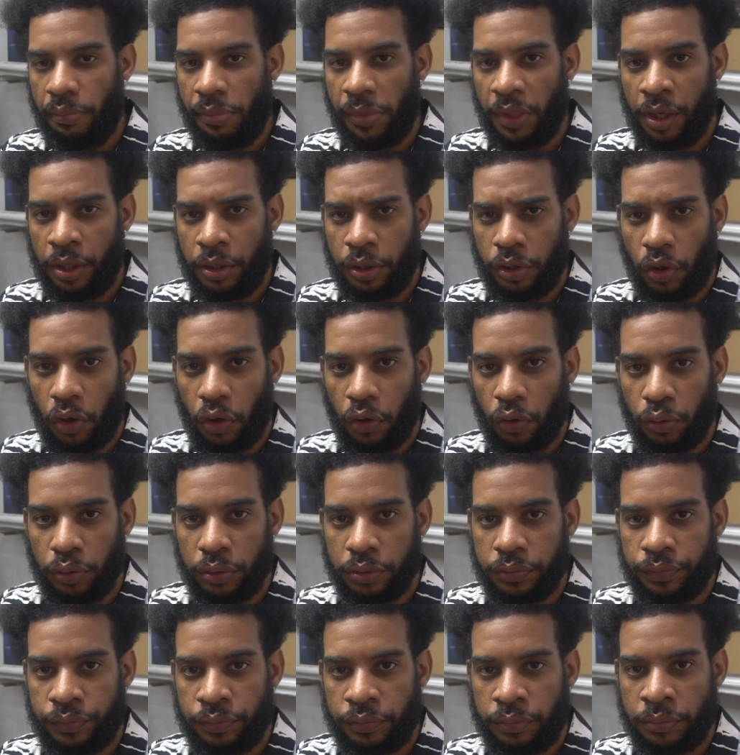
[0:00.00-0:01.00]
Now,
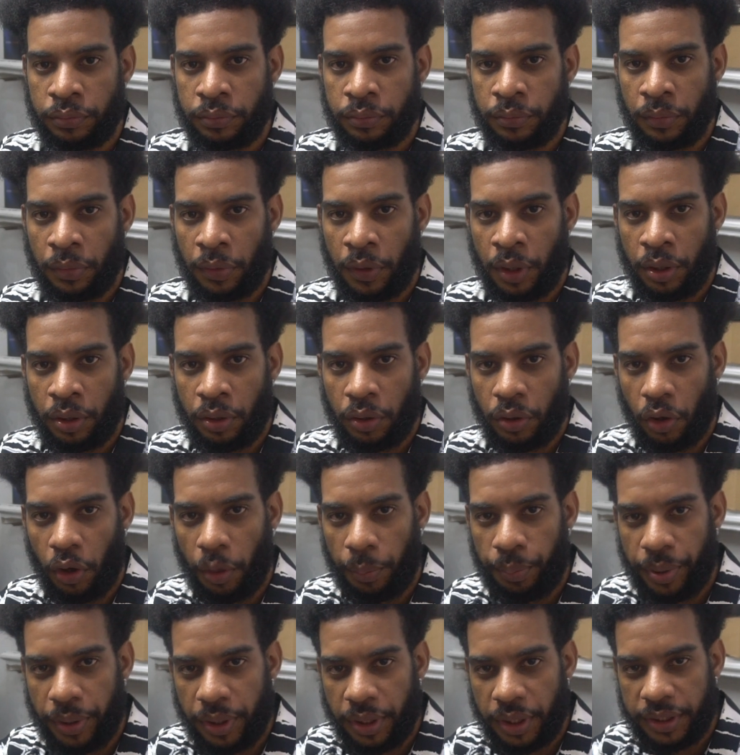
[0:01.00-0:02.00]

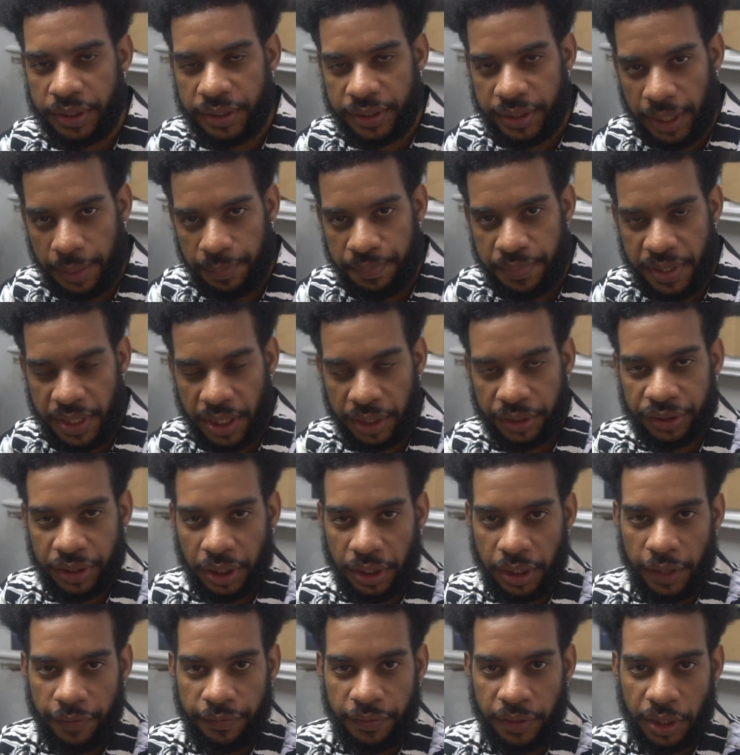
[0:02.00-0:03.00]
up in the top
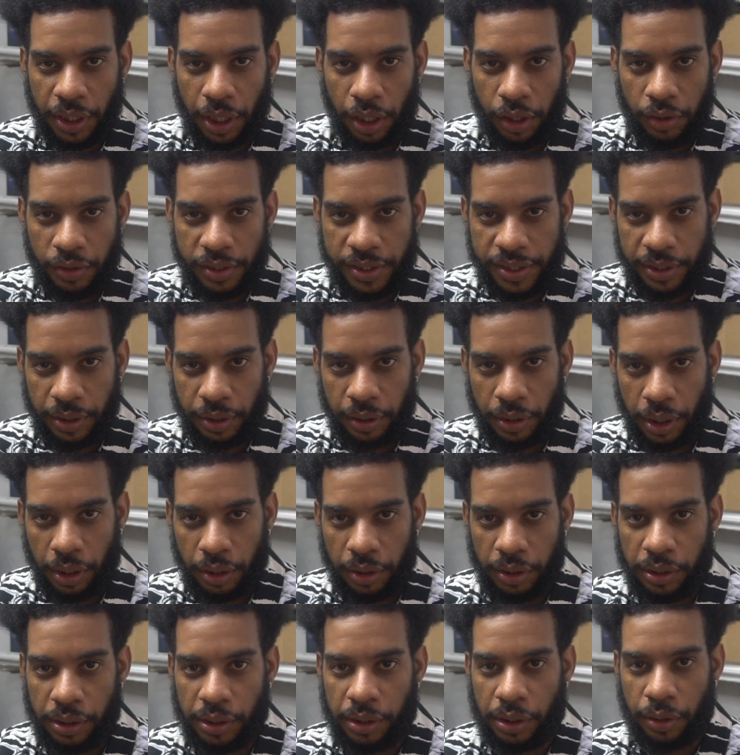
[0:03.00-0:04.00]
section of the carousel,
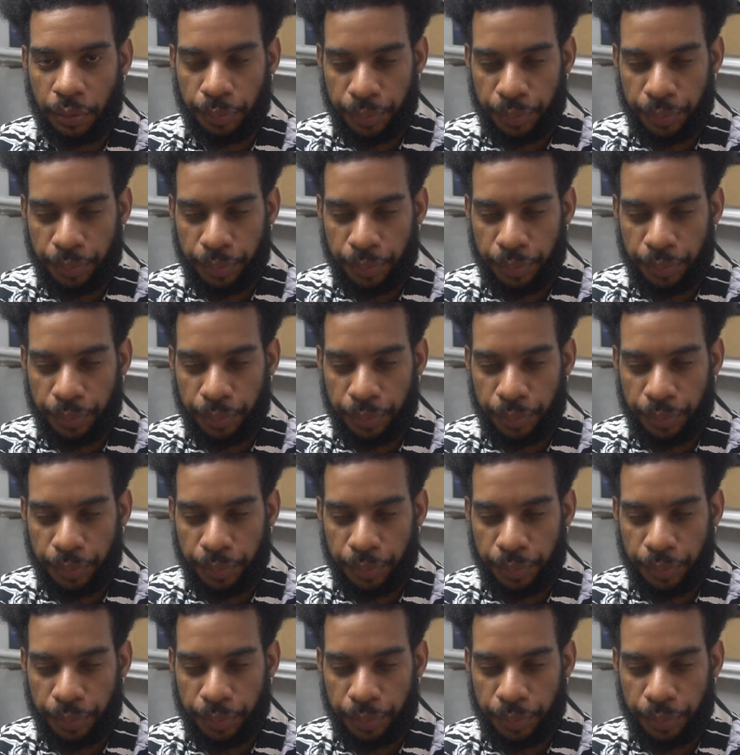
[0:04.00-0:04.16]
or up